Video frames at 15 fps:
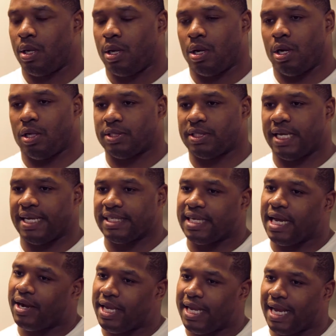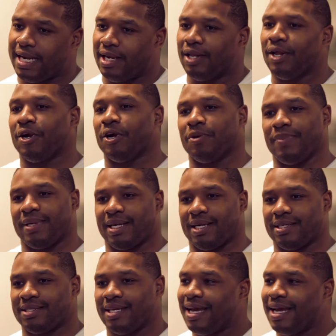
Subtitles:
on stage. Now, he had to learn because